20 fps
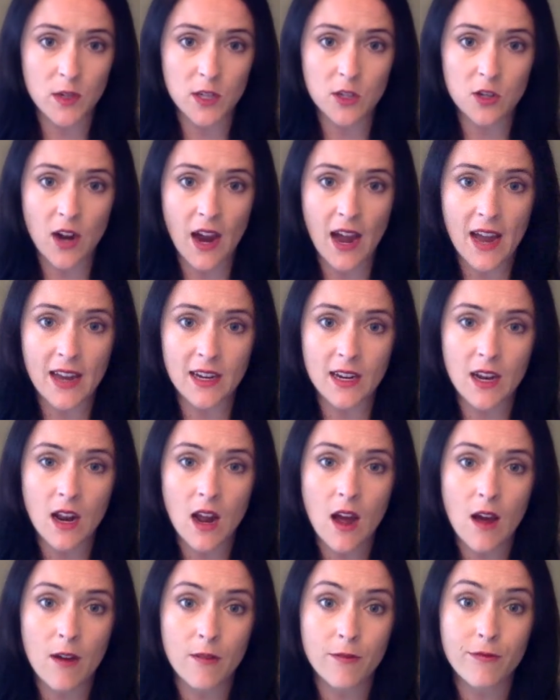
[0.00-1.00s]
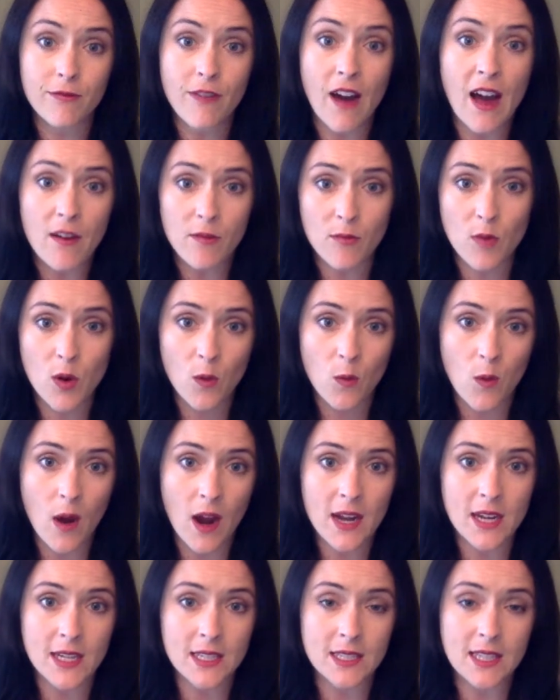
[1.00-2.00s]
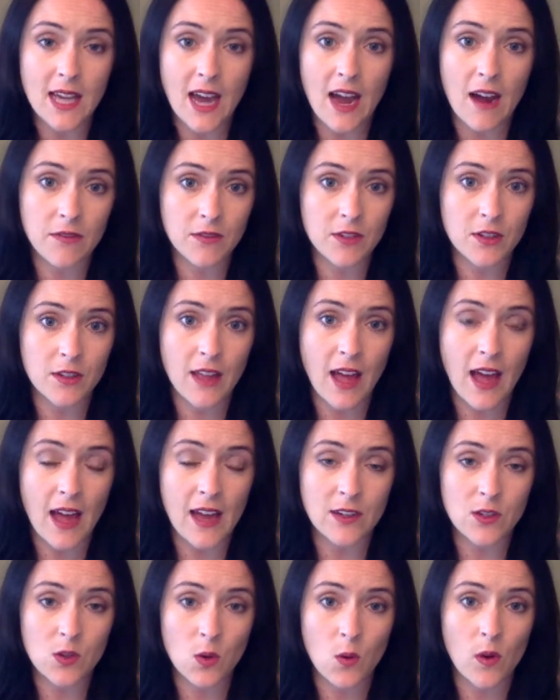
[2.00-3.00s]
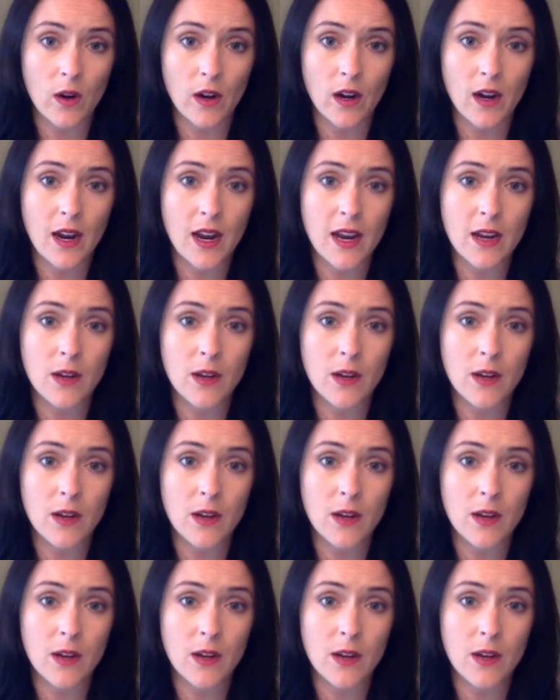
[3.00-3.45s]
We tried 5 more wines after that tour,